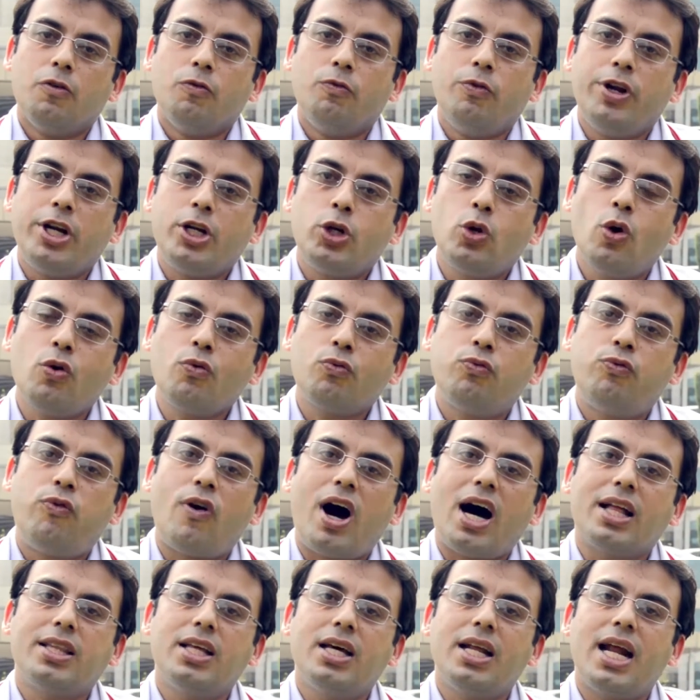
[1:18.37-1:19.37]
We took
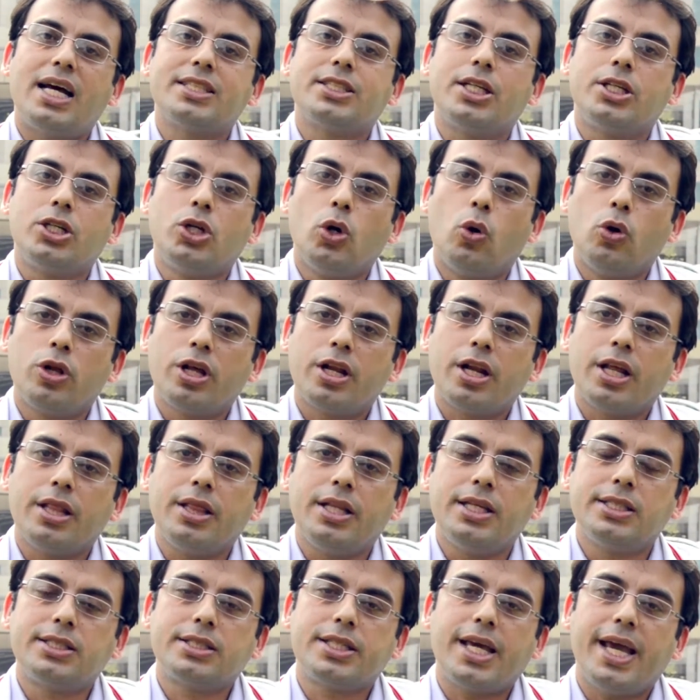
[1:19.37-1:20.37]
father as a donor in
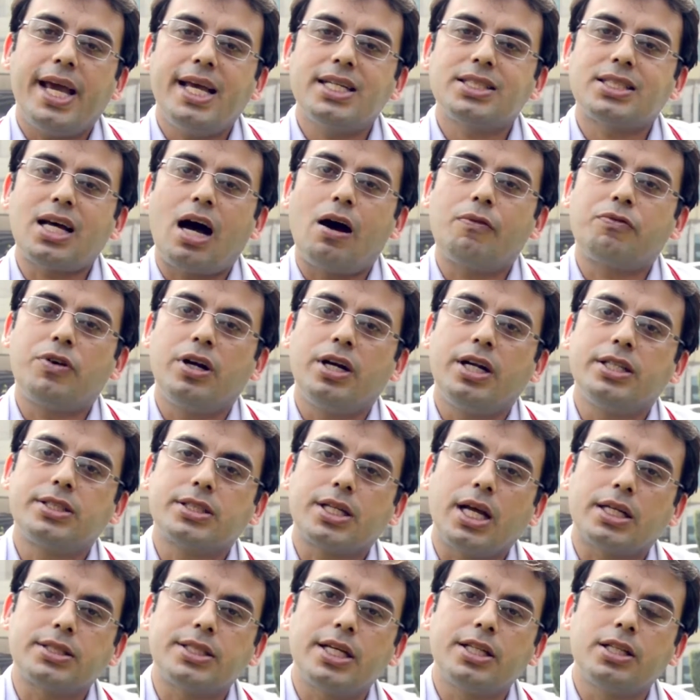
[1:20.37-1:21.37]
this case after
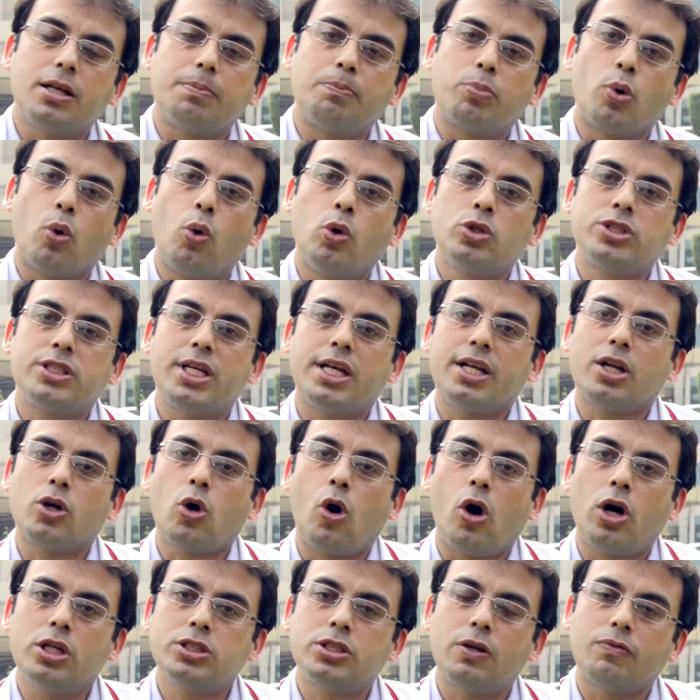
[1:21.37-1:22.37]
discussing the pros and
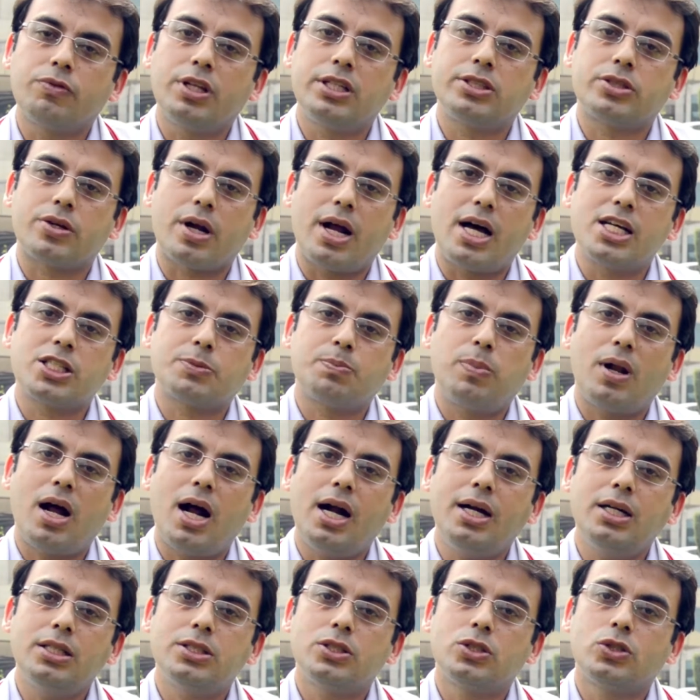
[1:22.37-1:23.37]
cons of this
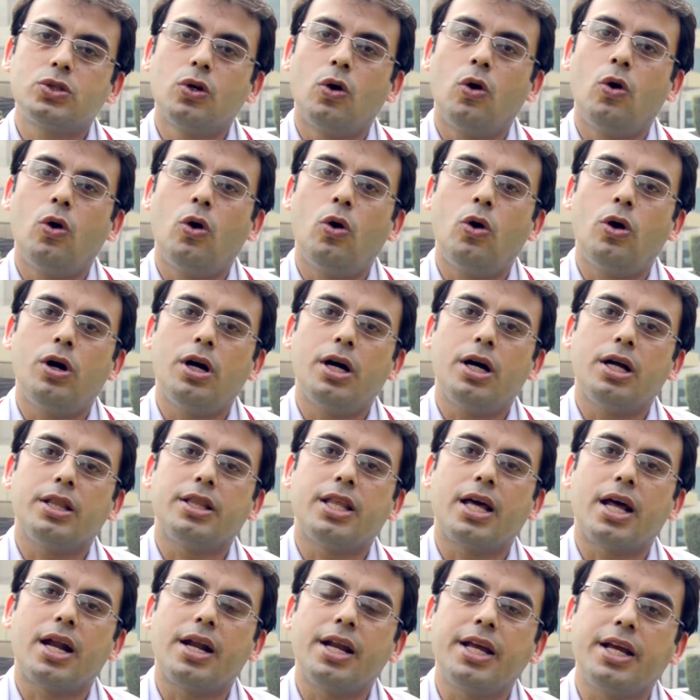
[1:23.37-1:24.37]
transplant. So
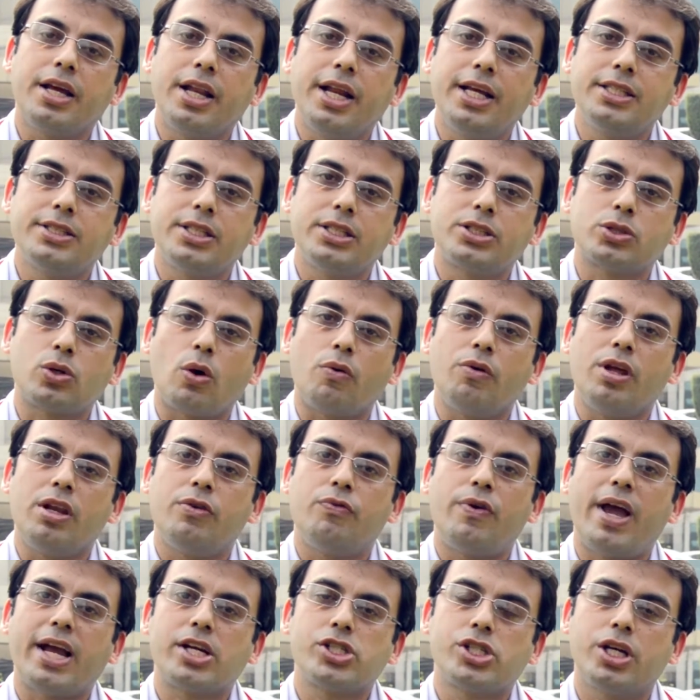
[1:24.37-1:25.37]
there are increased risk of
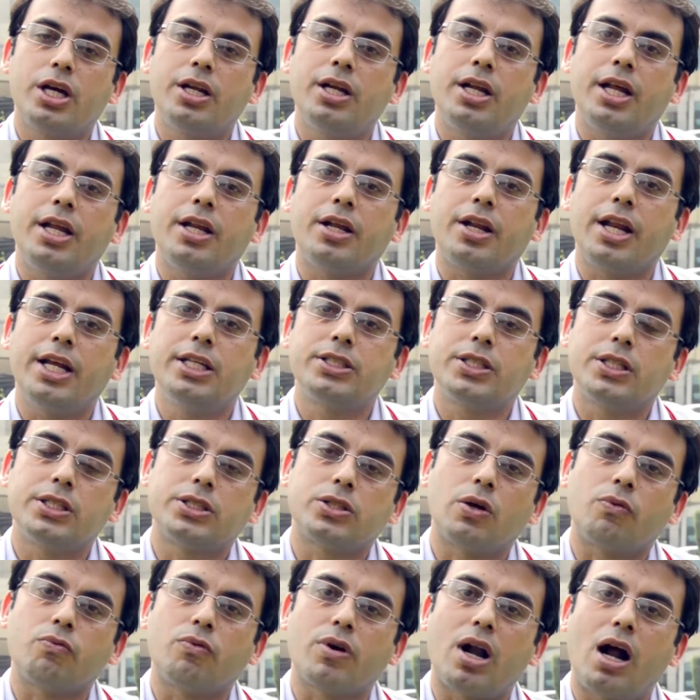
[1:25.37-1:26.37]
infection, increased
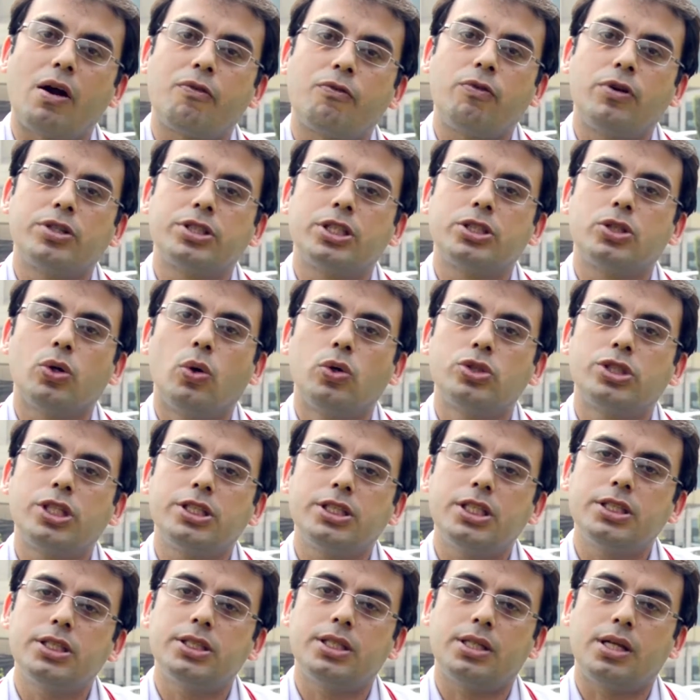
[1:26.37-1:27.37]
risk of graft versus host
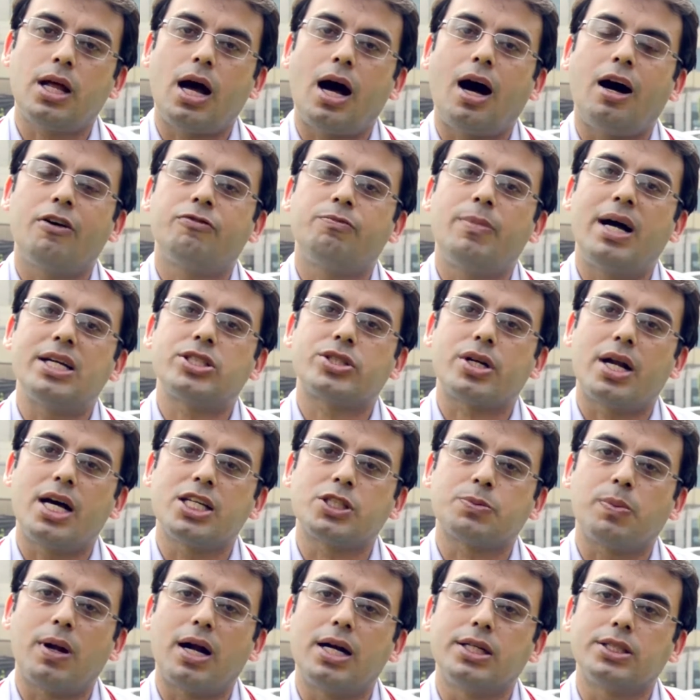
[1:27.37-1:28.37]
disease in half match
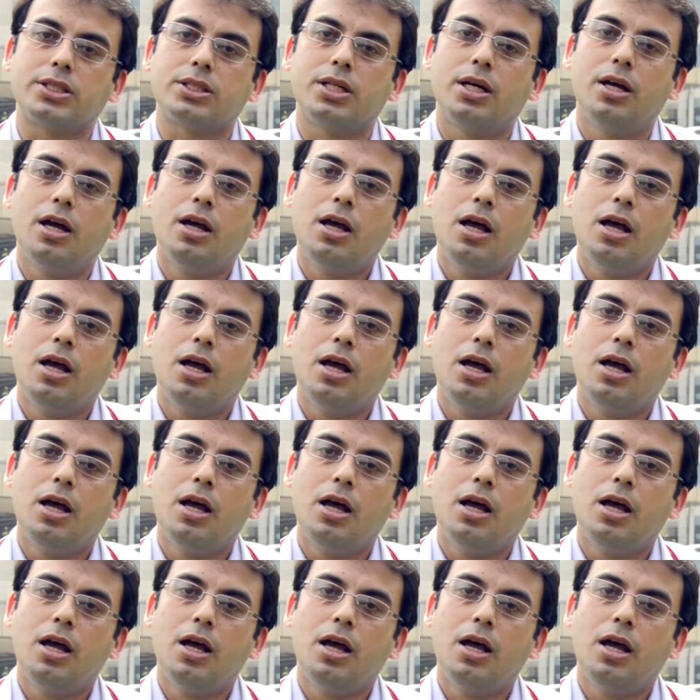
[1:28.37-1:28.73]
transplants.